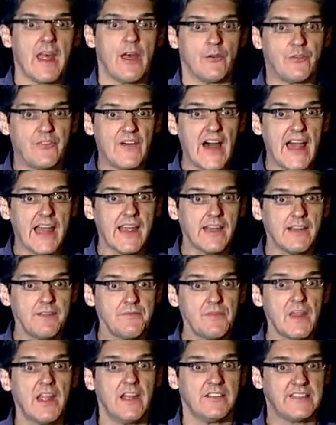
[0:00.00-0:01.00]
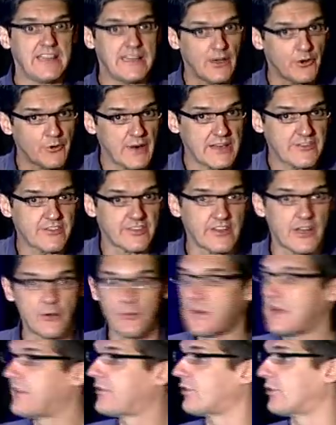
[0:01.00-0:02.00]
via the original
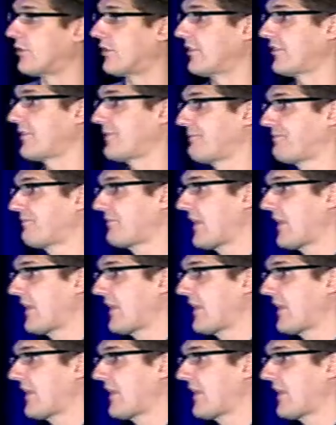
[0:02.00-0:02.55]
resource.